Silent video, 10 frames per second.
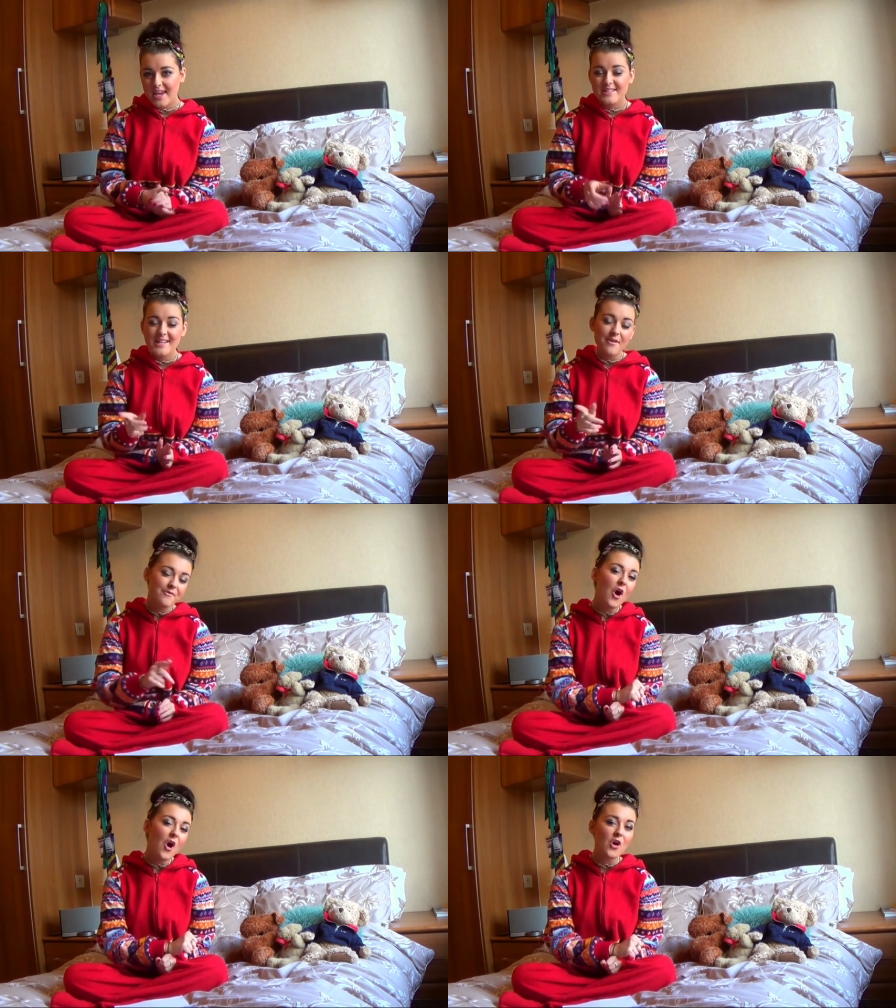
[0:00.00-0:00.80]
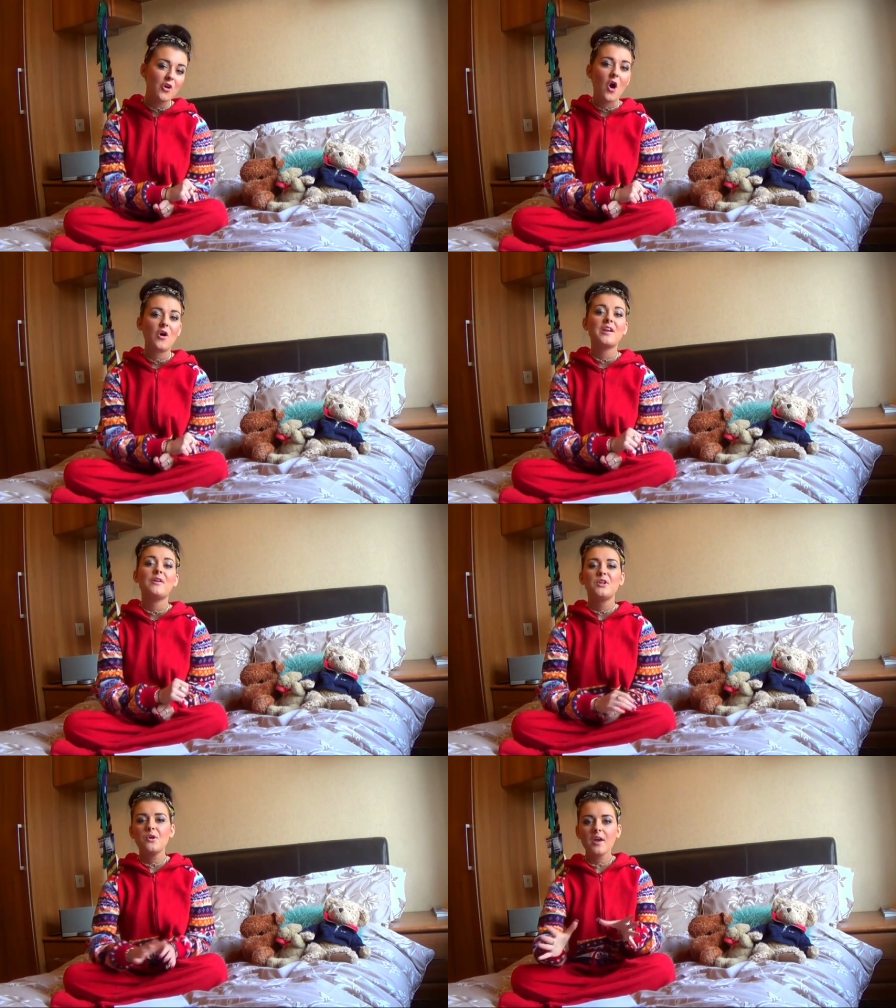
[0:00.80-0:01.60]
It's time for hot or not.
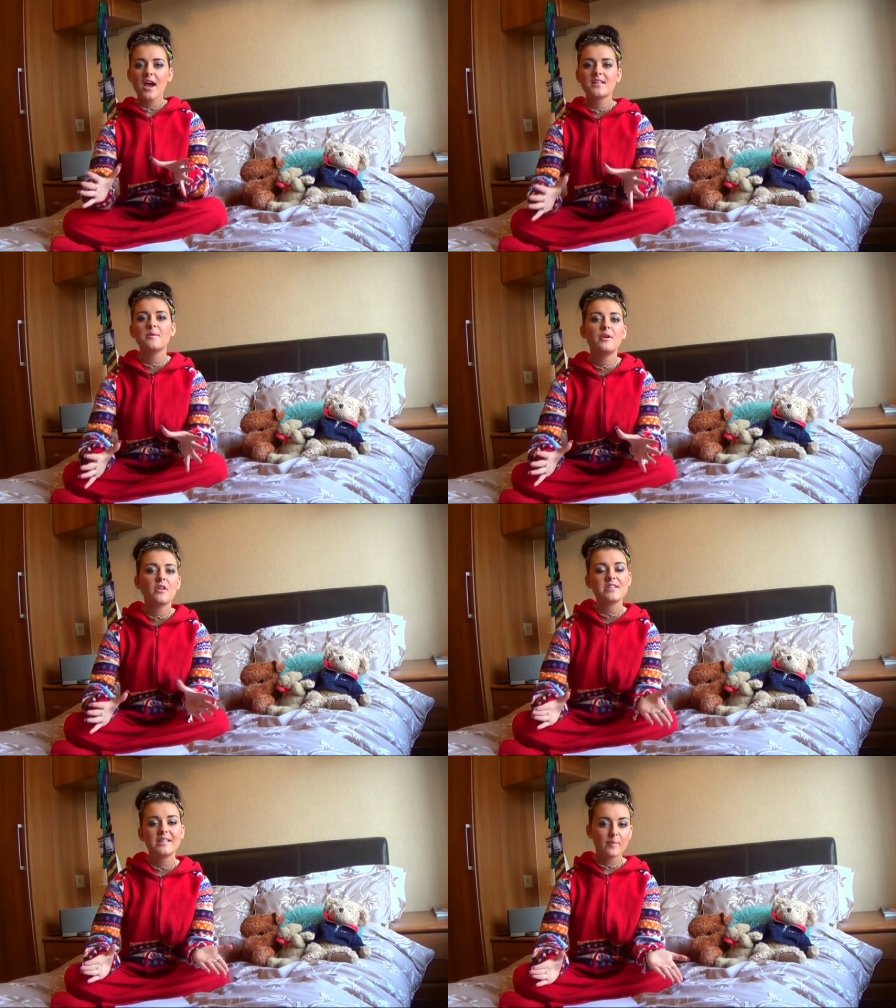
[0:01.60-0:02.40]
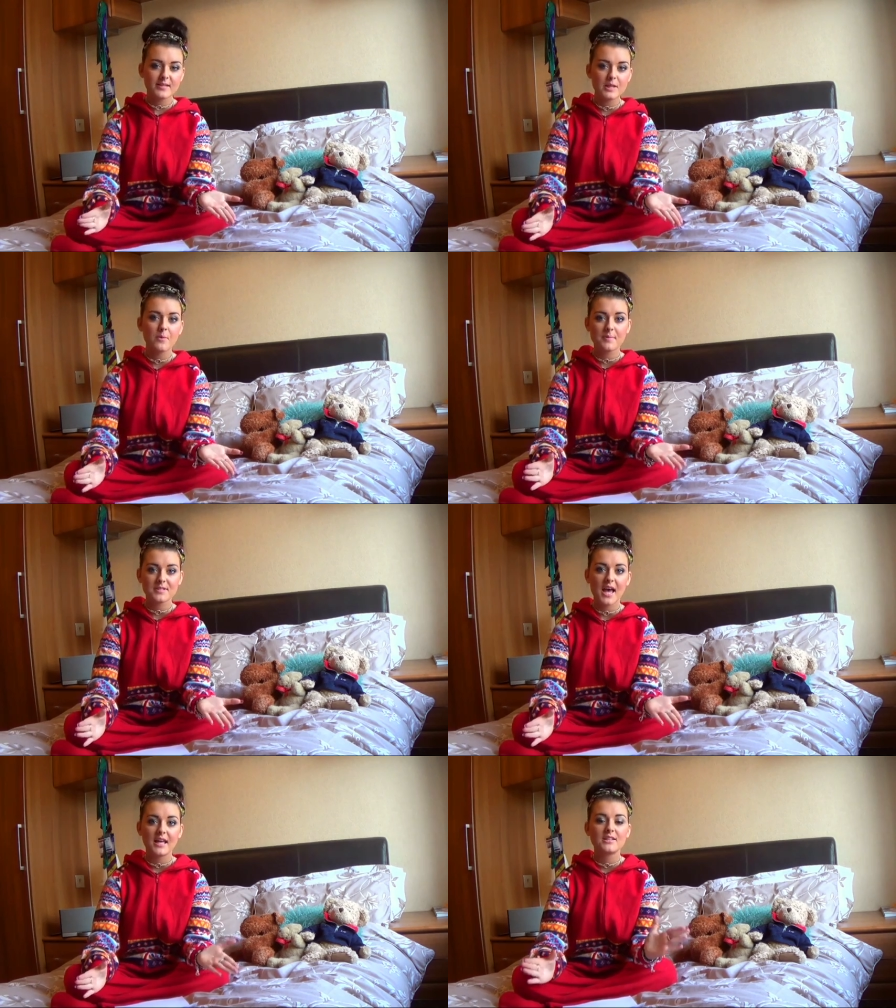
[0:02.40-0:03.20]
Now you guys have been on the C B B C
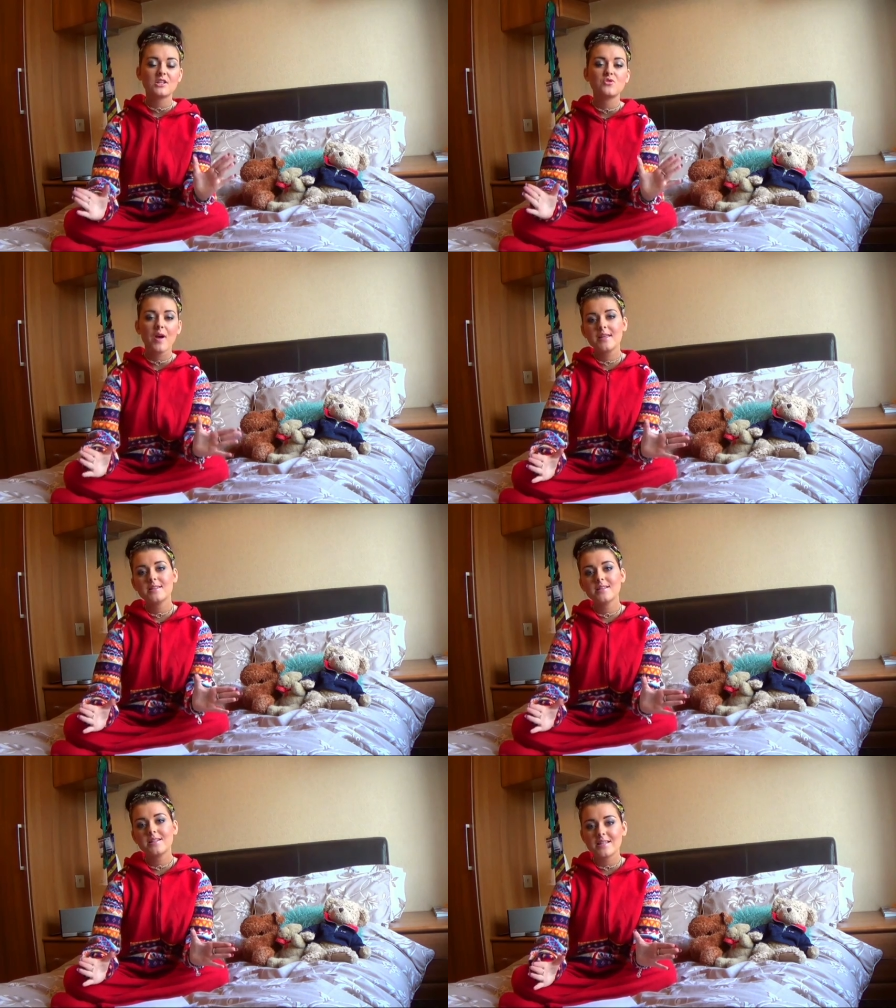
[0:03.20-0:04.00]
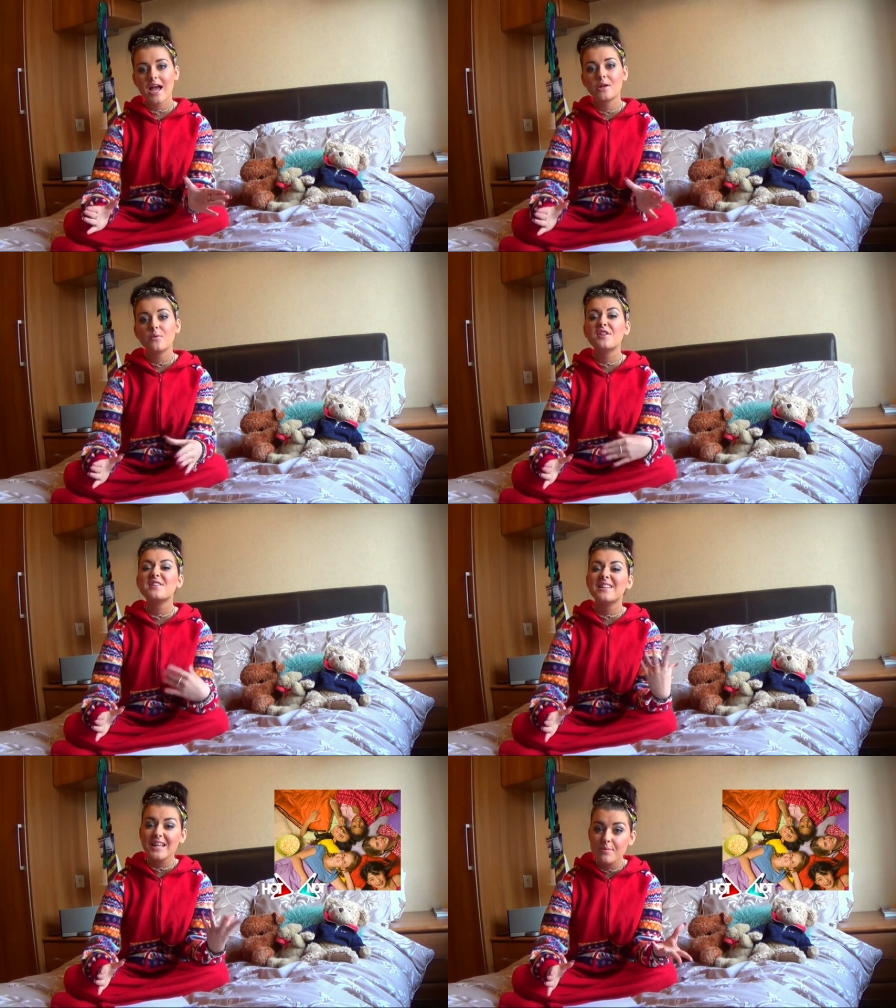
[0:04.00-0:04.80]
website trying to decide whether
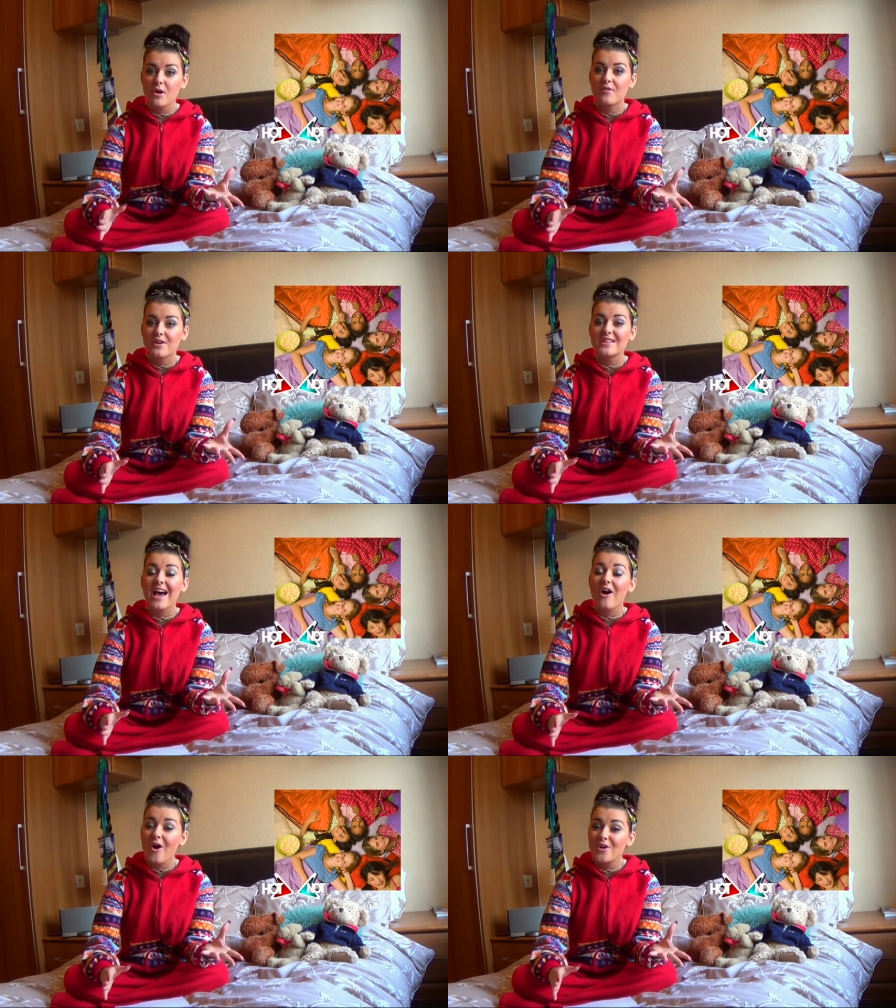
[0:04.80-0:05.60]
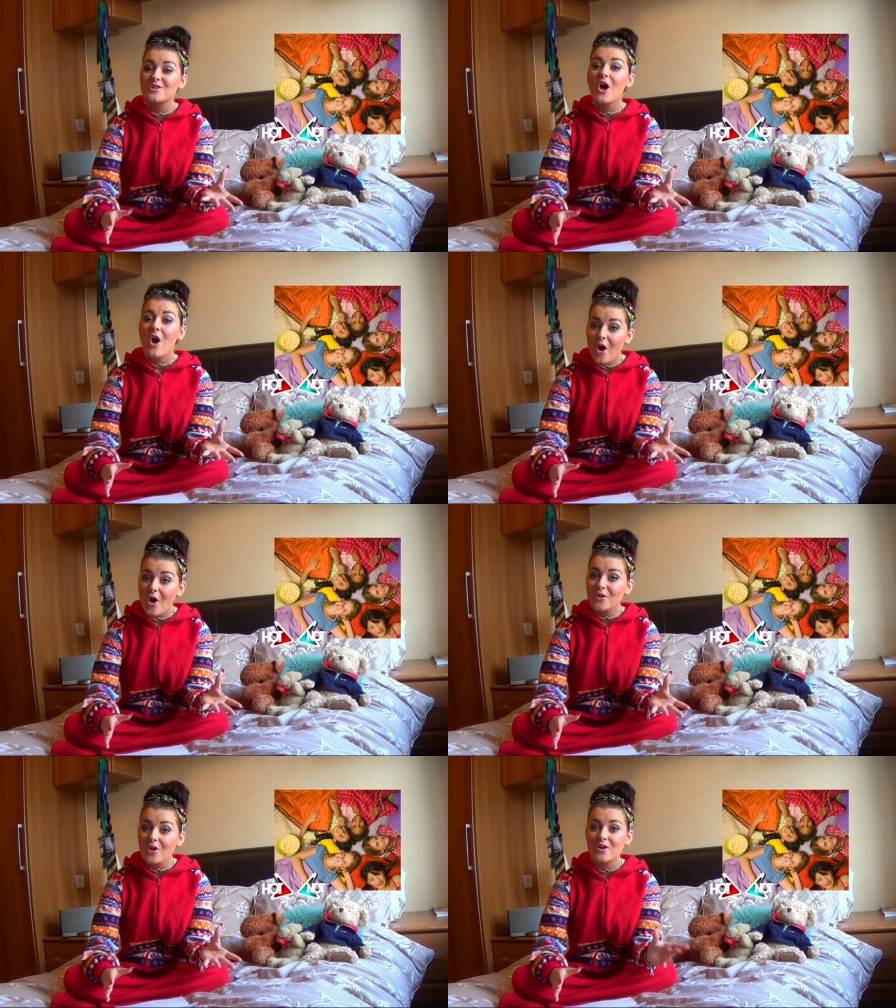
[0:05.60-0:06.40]
sleepovers are hot
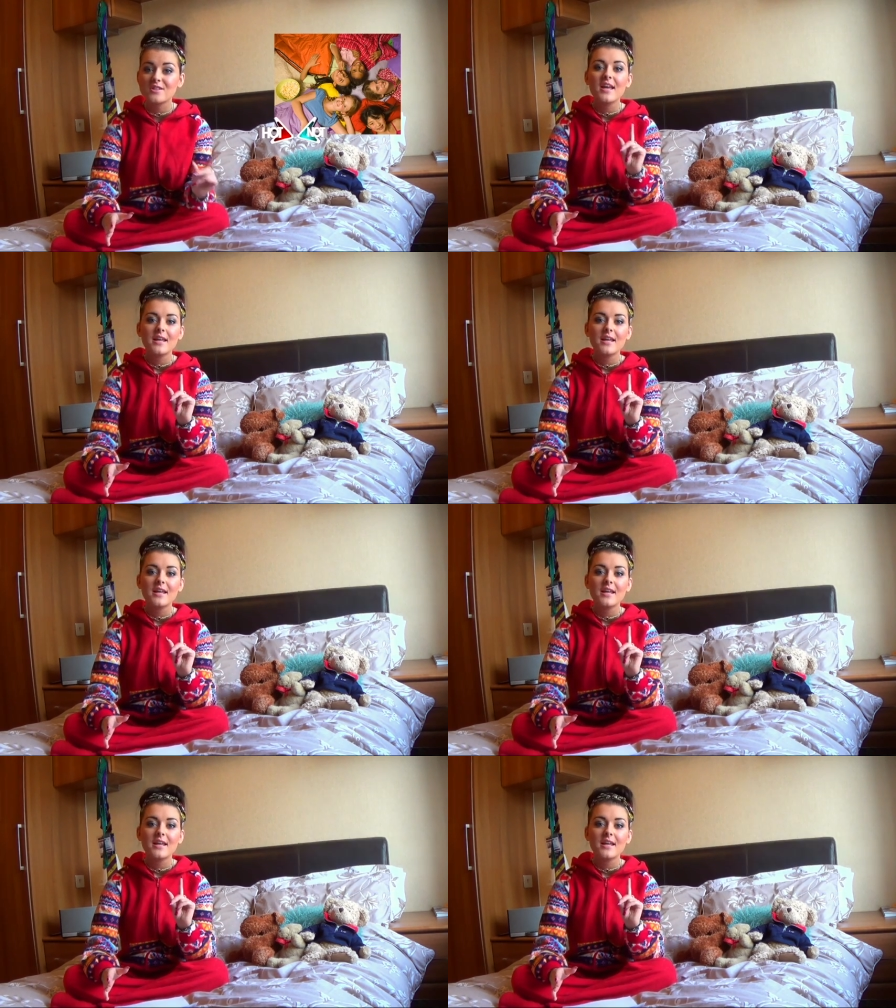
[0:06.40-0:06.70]
or not.